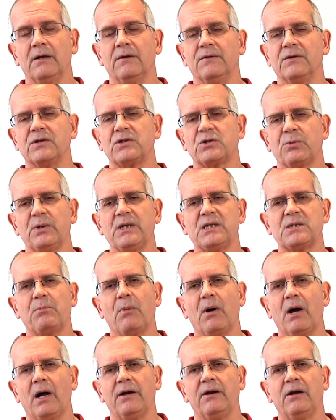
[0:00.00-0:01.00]
the sweet
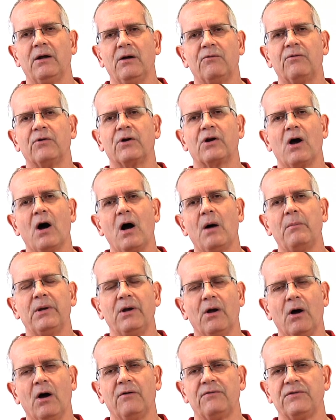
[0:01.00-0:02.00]
spot for common
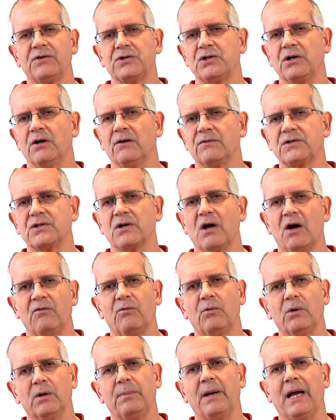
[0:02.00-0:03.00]
off-the-shelf
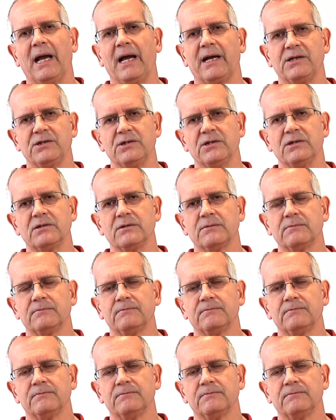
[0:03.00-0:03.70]
software packages.